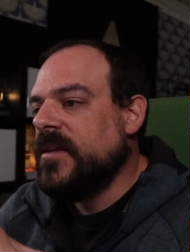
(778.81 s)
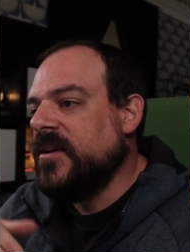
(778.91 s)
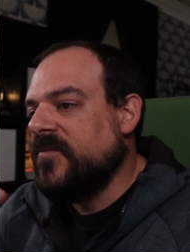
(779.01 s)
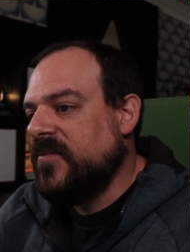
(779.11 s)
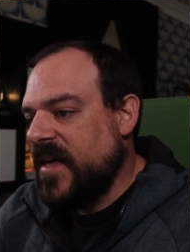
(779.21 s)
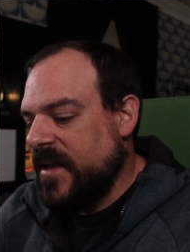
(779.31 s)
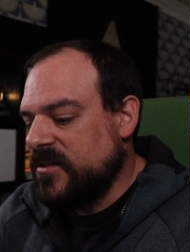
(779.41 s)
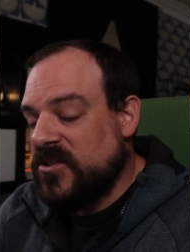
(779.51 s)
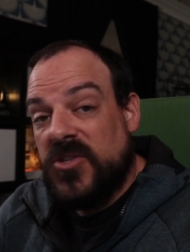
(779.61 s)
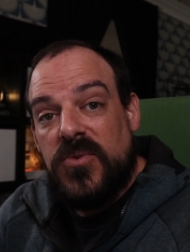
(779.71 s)
If
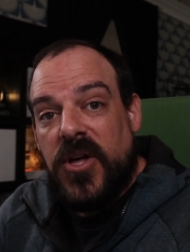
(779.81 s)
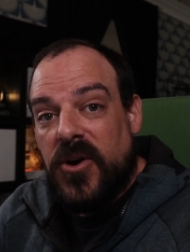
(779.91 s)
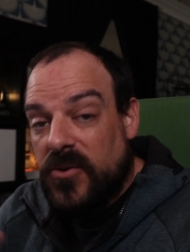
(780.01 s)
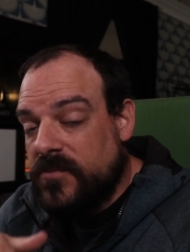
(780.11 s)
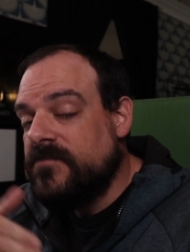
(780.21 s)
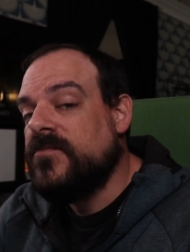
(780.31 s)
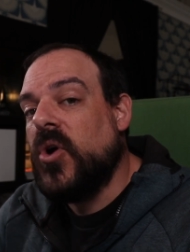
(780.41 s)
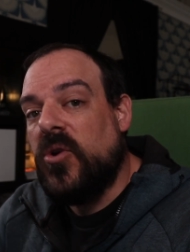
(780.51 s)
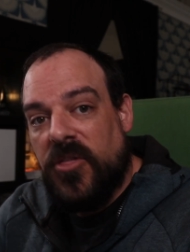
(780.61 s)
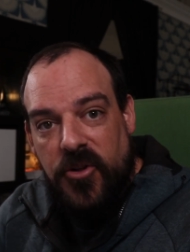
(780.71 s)
that's too low,
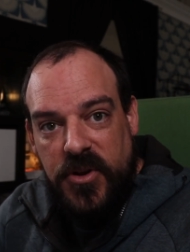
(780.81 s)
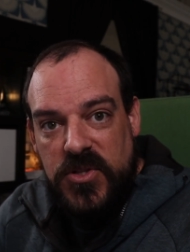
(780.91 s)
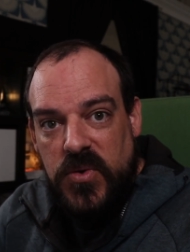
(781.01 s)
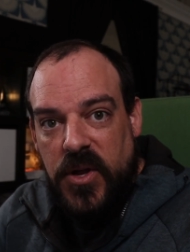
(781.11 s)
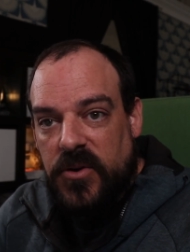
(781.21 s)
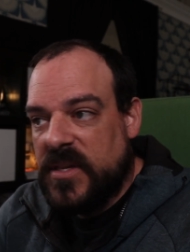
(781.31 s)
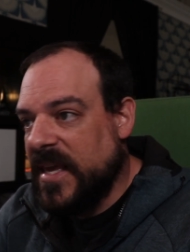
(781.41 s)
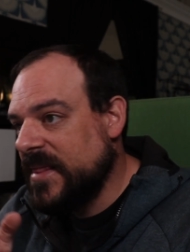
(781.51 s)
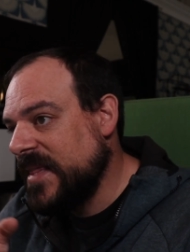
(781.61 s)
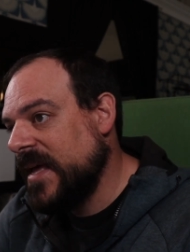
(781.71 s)
go to 3200.
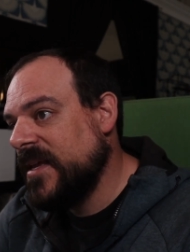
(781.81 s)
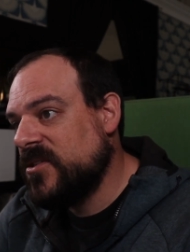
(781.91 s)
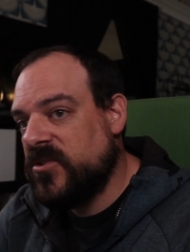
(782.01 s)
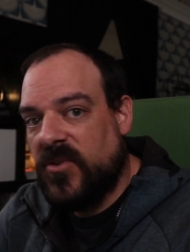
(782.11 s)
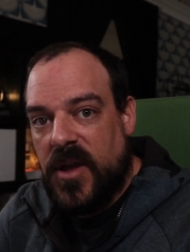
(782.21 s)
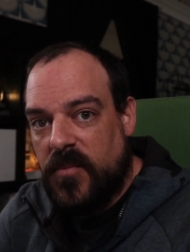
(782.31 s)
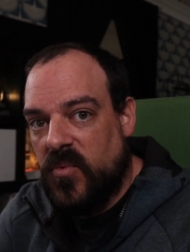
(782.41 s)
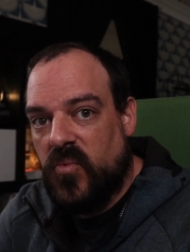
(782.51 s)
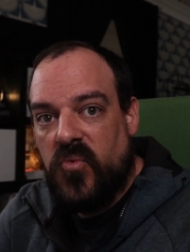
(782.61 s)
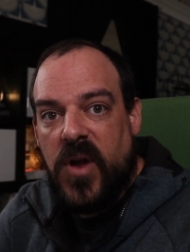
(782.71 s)
Get that histogram
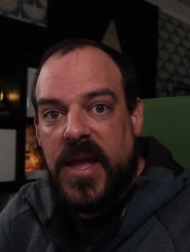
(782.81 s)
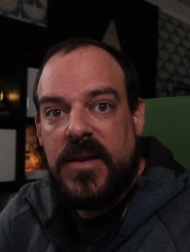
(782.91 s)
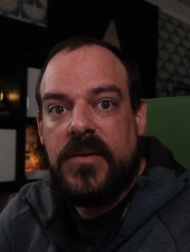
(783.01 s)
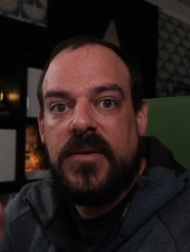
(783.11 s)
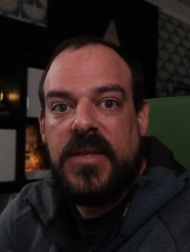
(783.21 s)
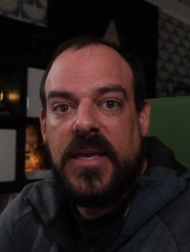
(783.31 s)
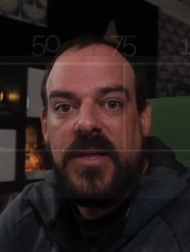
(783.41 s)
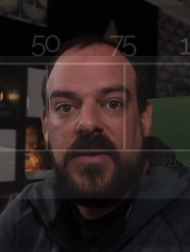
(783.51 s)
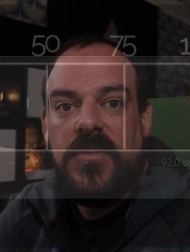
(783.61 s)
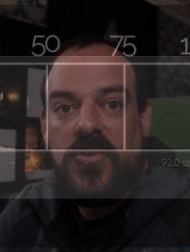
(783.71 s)
right
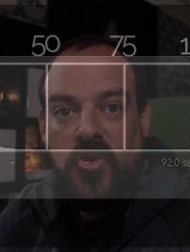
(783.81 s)
in the